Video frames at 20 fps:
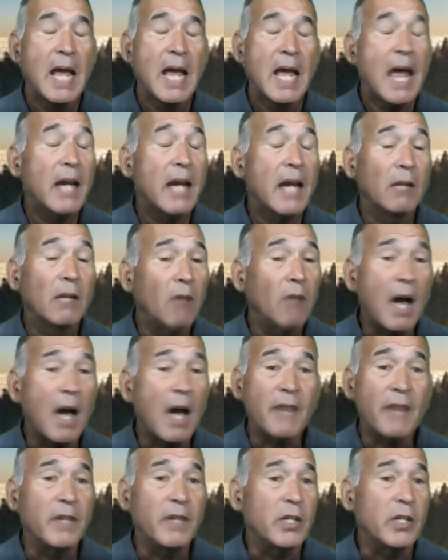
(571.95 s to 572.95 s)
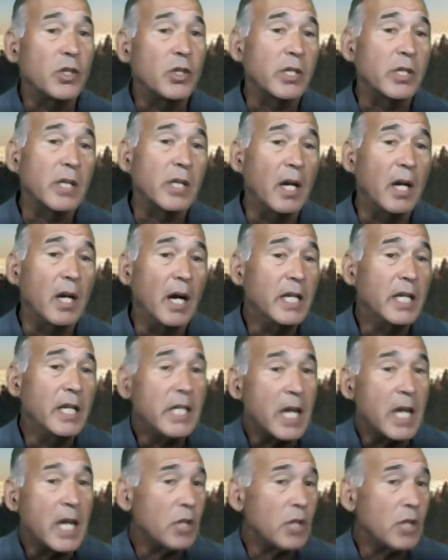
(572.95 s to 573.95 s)
and a lot of it is just
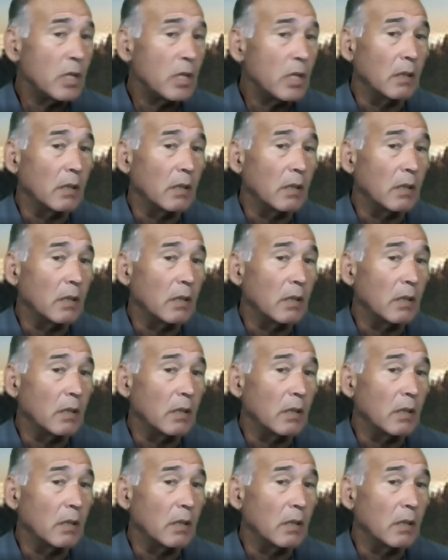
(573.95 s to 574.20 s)
unintentional